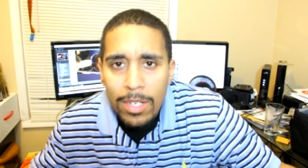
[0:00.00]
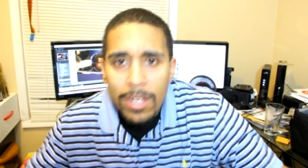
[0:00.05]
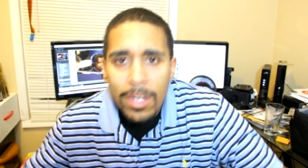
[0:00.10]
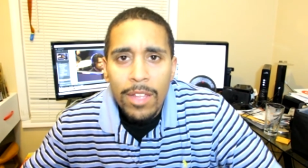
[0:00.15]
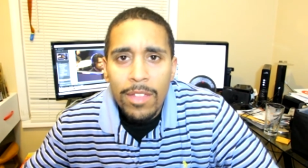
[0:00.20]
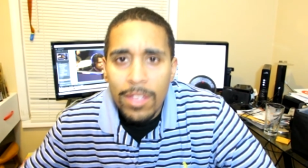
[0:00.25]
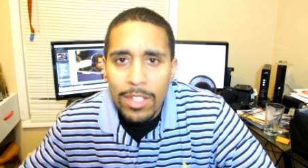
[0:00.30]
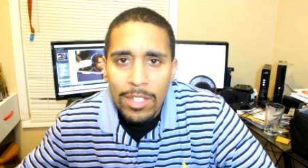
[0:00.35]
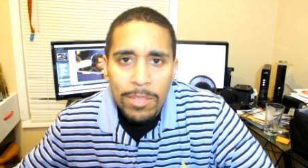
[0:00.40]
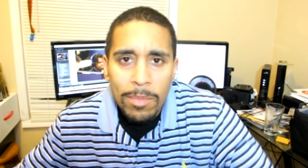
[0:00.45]

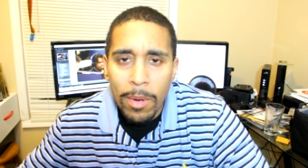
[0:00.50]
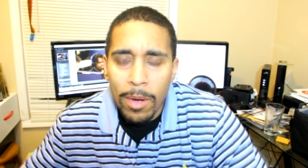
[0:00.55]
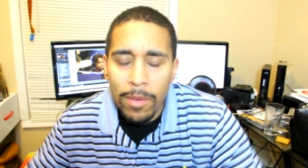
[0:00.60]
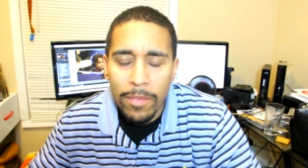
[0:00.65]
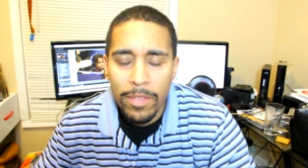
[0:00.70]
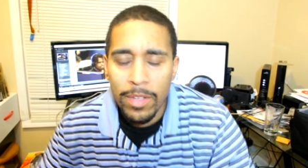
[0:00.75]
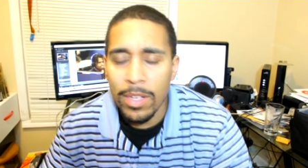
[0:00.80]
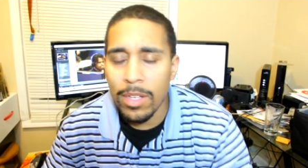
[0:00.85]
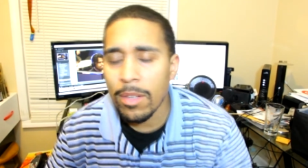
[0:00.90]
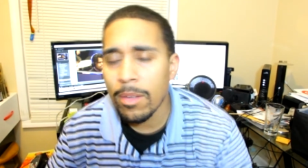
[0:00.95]
nothing's
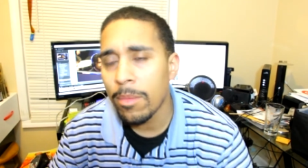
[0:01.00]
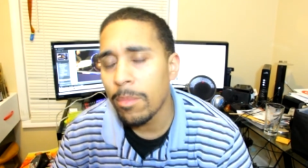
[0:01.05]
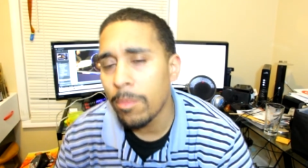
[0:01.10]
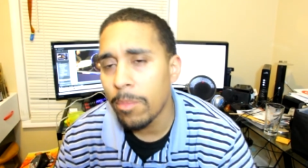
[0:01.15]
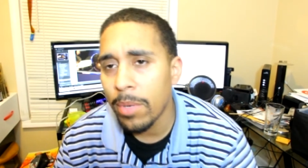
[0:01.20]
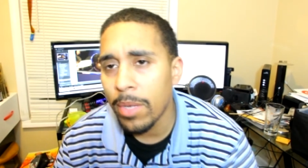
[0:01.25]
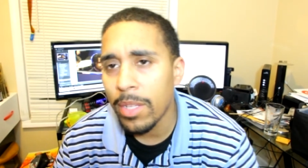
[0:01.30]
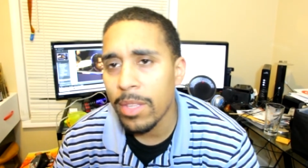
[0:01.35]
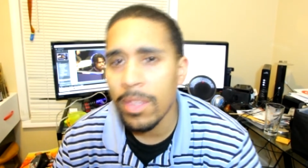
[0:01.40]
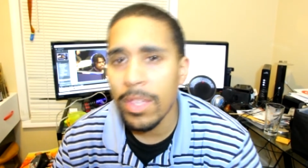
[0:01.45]
perfect,
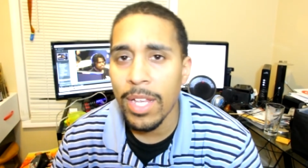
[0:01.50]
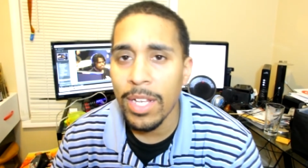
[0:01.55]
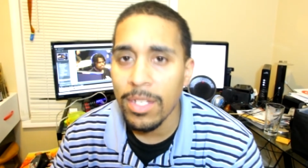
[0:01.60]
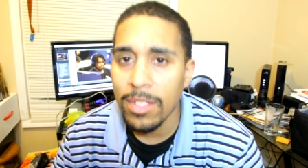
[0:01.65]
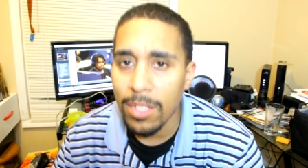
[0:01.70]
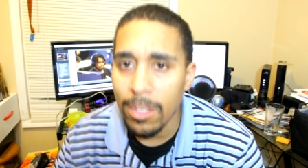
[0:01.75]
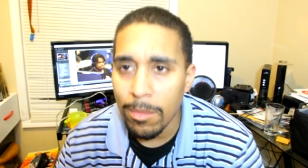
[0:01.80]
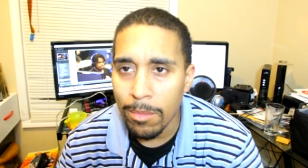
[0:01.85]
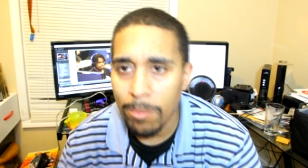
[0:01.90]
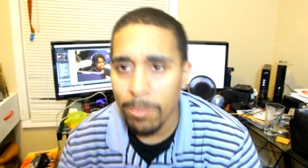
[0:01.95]
but
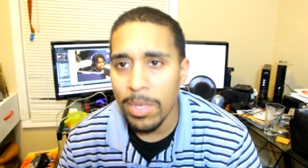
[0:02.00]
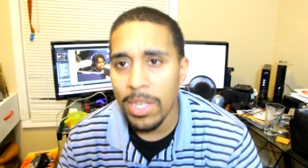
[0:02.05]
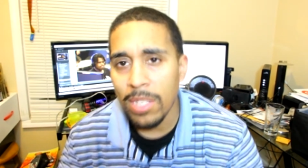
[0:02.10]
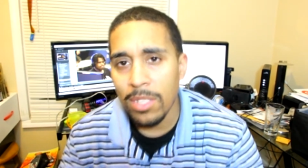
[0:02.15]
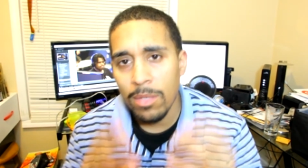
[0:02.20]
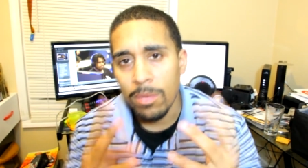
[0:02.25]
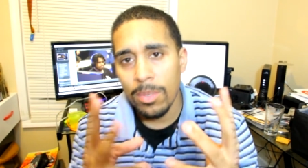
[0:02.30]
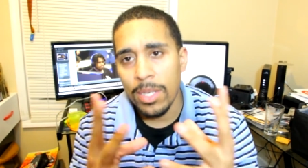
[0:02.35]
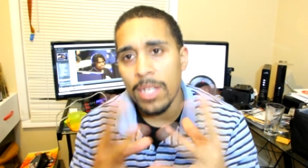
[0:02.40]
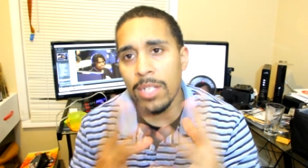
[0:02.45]
things can be
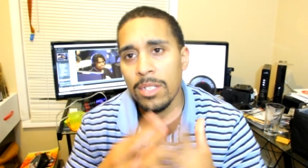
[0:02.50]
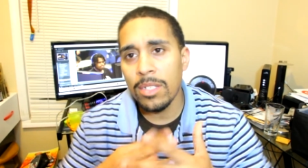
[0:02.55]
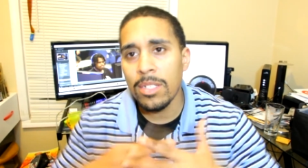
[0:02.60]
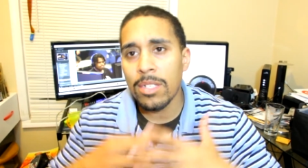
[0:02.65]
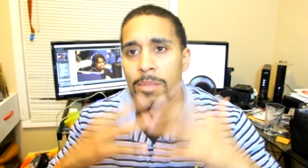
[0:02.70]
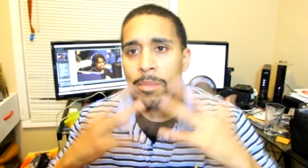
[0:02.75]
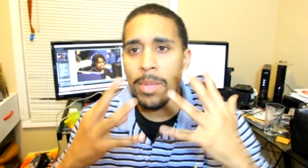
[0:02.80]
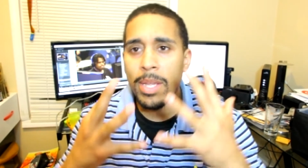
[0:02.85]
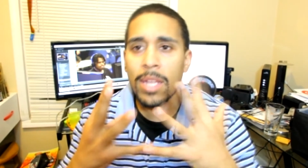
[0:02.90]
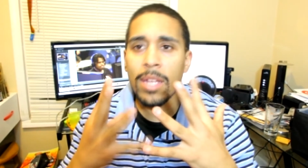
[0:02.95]
tweaked
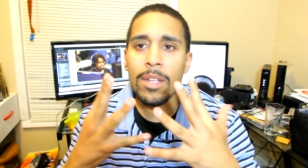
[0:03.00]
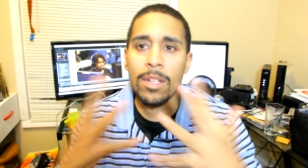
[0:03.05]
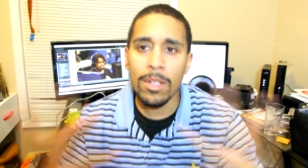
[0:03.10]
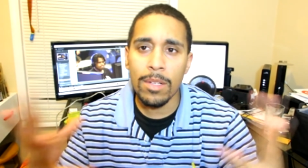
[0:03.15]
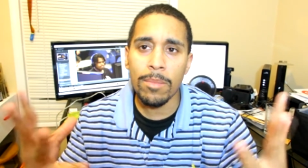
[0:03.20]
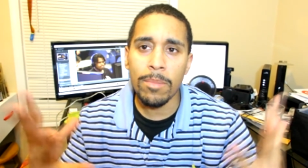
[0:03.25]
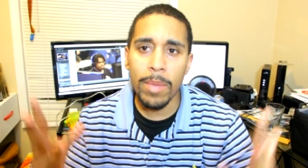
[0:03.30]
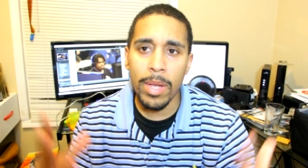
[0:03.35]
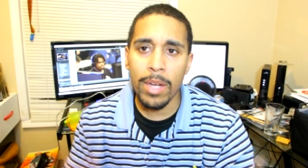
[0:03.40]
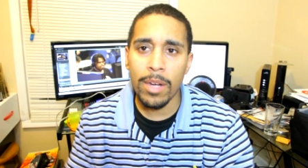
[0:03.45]
to make it
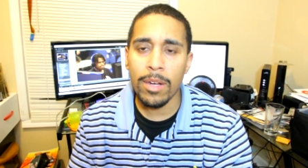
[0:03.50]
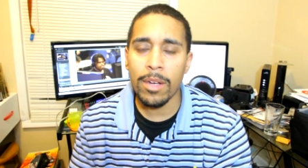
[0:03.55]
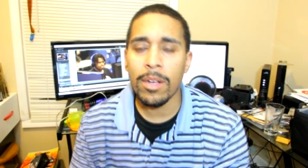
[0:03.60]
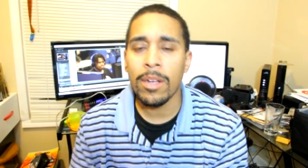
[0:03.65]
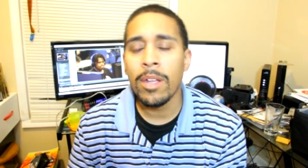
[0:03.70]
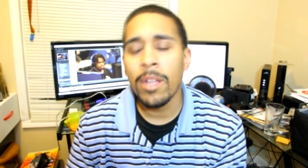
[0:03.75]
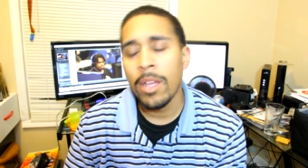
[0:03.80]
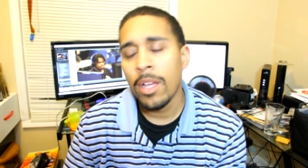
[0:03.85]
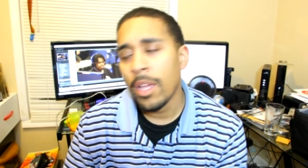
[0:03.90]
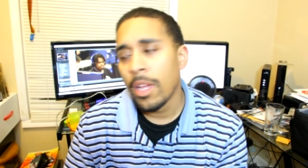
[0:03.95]
look better
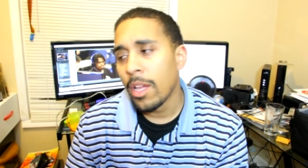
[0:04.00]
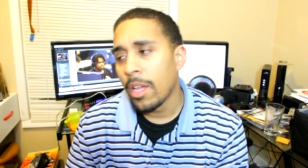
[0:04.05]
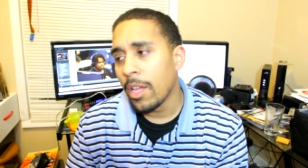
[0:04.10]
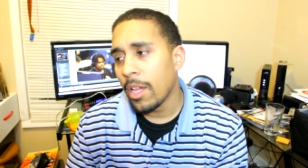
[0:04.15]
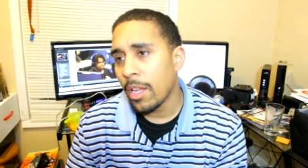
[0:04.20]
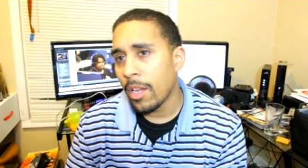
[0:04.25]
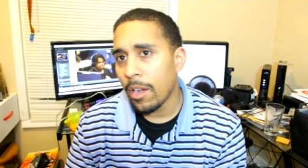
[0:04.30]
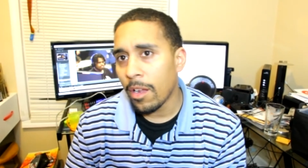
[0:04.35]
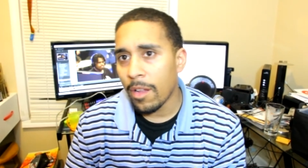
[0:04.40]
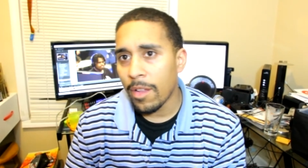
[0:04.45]

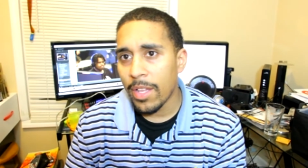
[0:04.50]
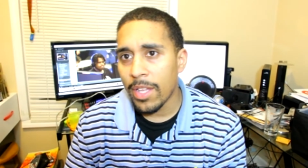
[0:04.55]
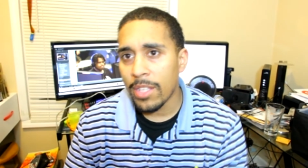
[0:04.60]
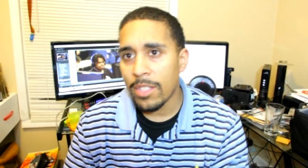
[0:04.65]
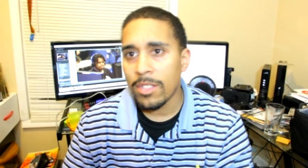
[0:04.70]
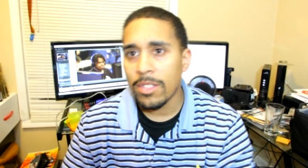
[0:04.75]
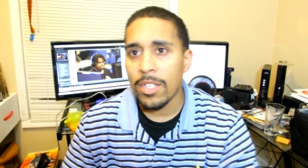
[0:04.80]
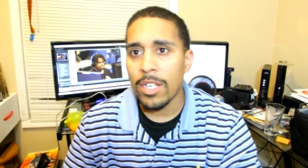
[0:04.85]
and all that as